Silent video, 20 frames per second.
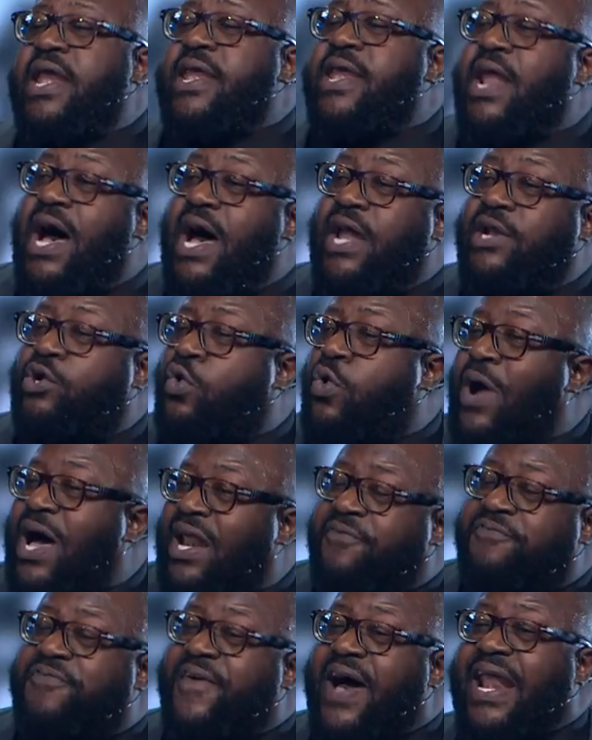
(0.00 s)
non
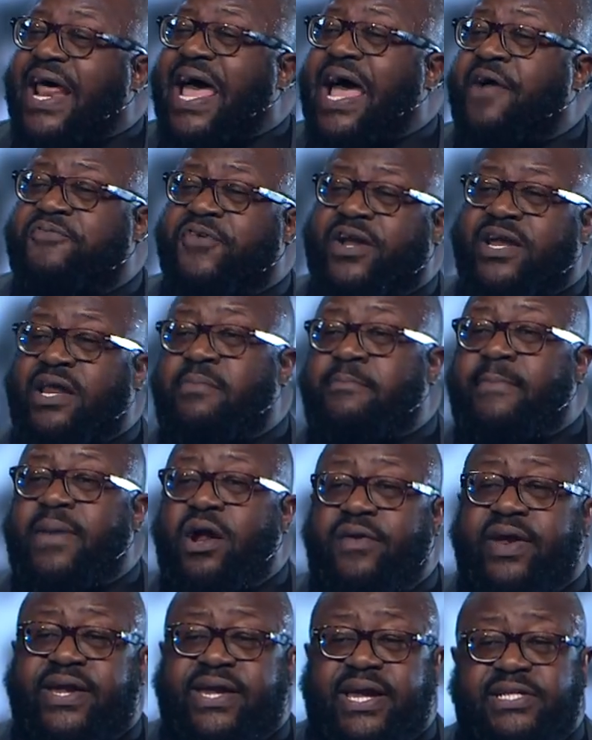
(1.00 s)
qualified African
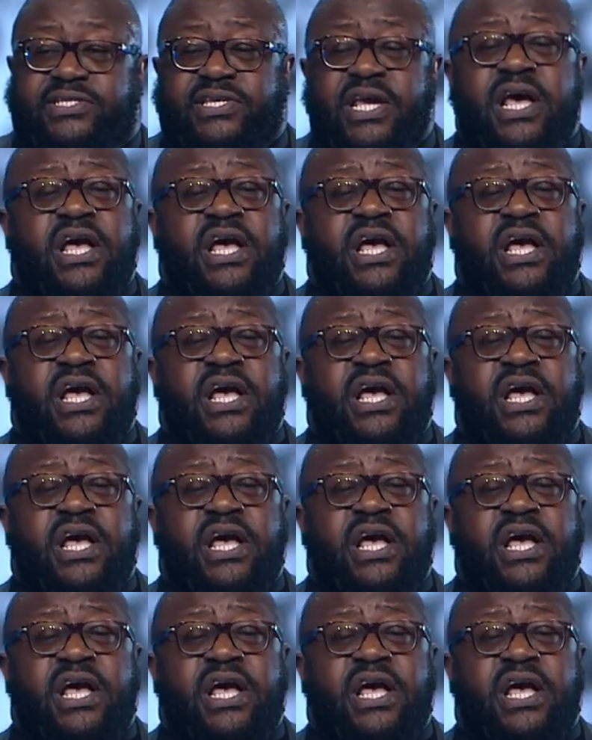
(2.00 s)
Americans